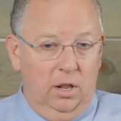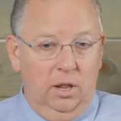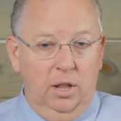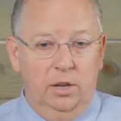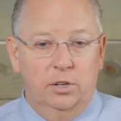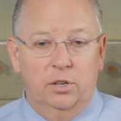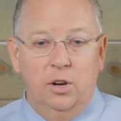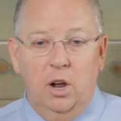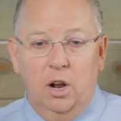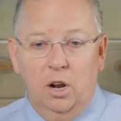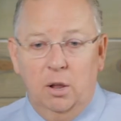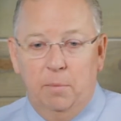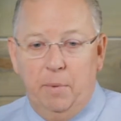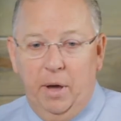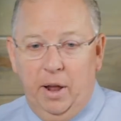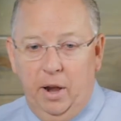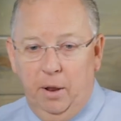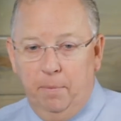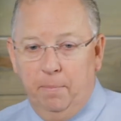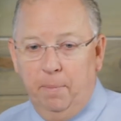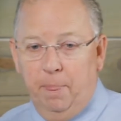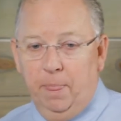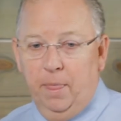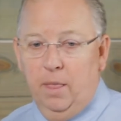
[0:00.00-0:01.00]
Let's talk about
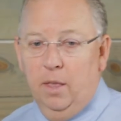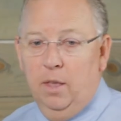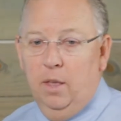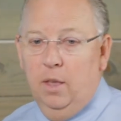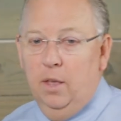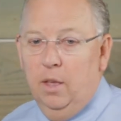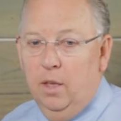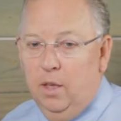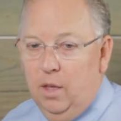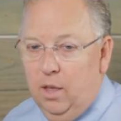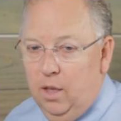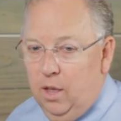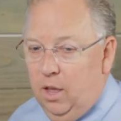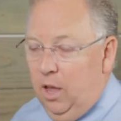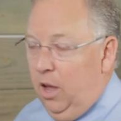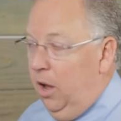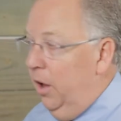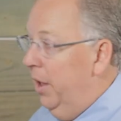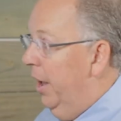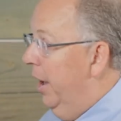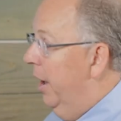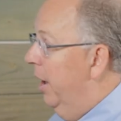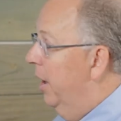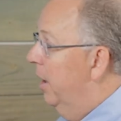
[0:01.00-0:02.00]
it. Oh
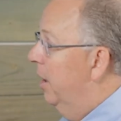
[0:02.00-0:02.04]
yeah,